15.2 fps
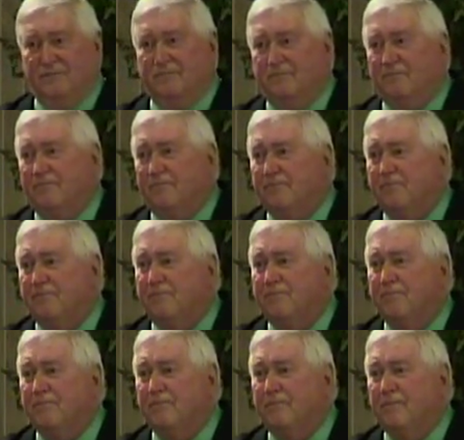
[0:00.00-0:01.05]

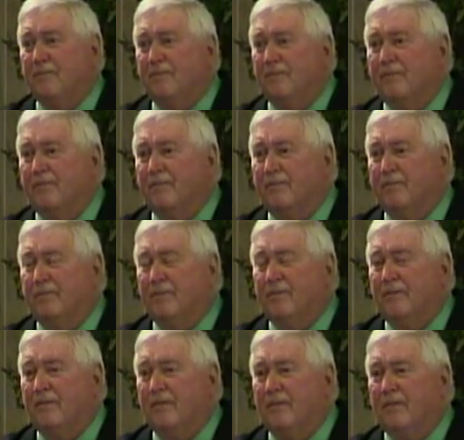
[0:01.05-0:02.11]

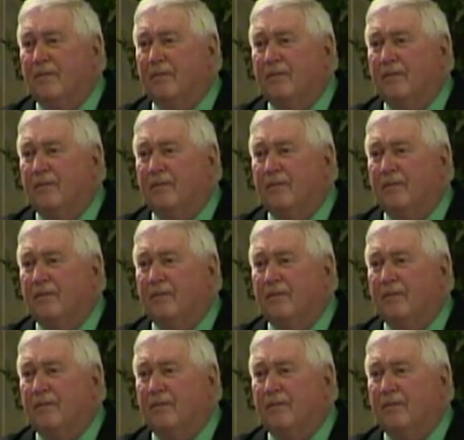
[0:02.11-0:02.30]
(no one is talking)